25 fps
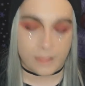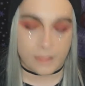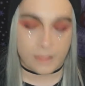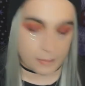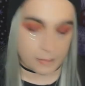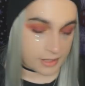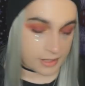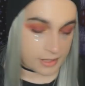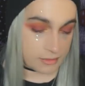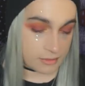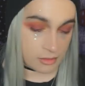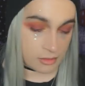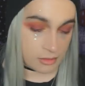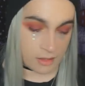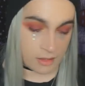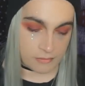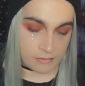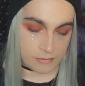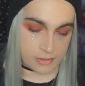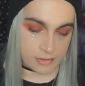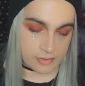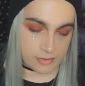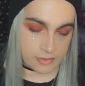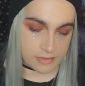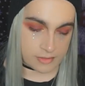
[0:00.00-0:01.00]
But I
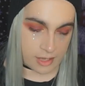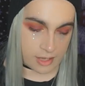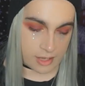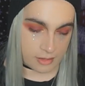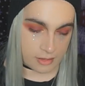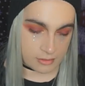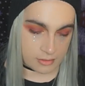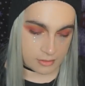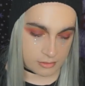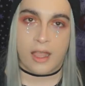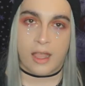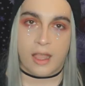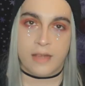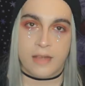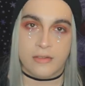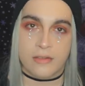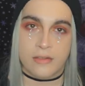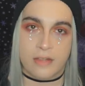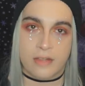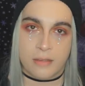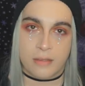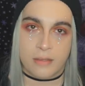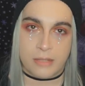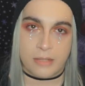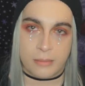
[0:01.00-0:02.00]
love this deck. I use a
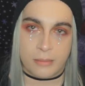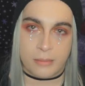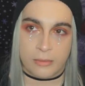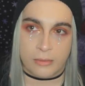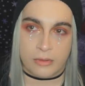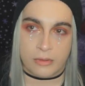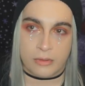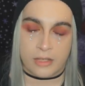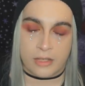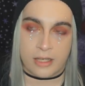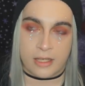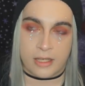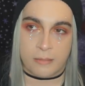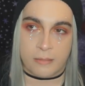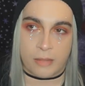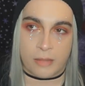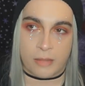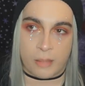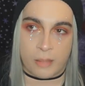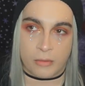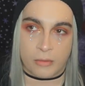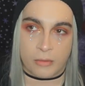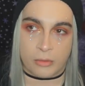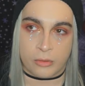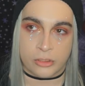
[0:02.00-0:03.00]
lot of people in
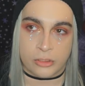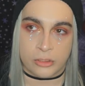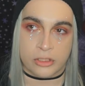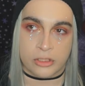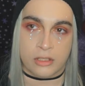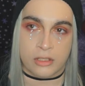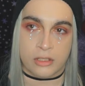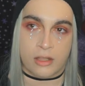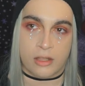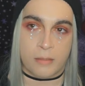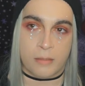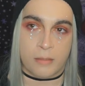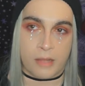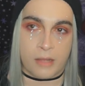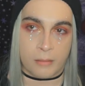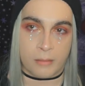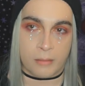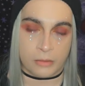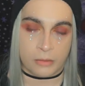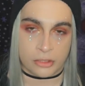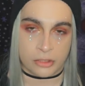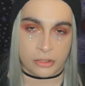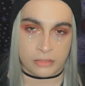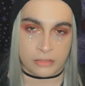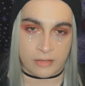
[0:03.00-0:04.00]
pop culture, a lot of pop
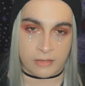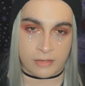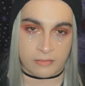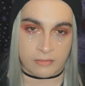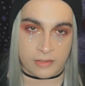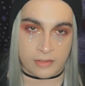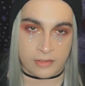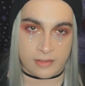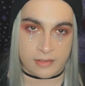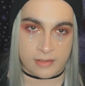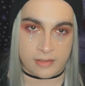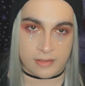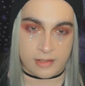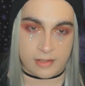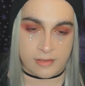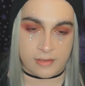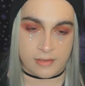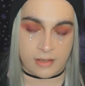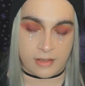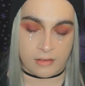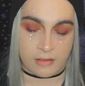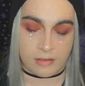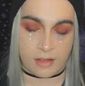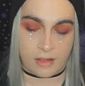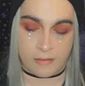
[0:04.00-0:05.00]
culture references,
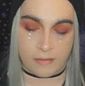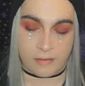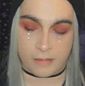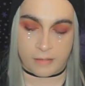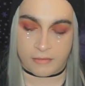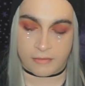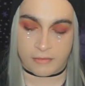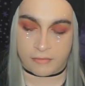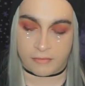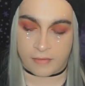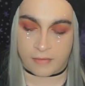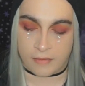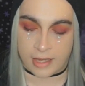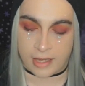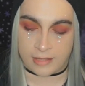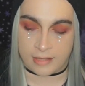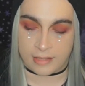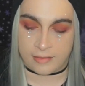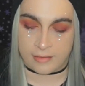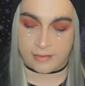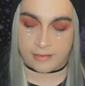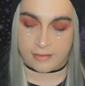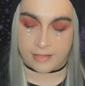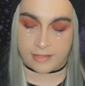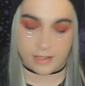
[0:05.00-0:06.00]
and a lot of my
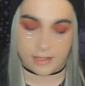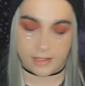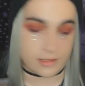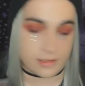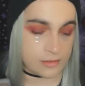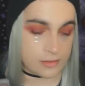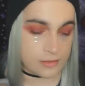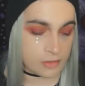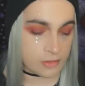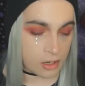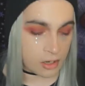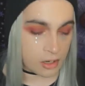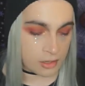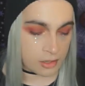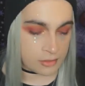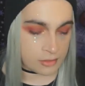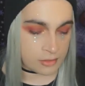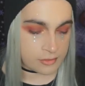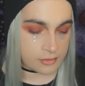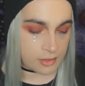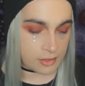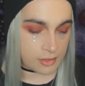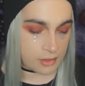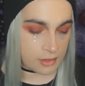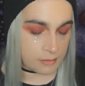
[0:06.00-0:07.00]
friends in these
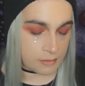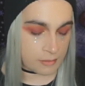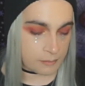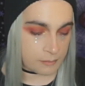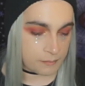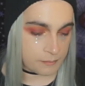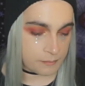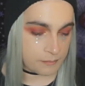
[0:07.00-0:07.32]
cards that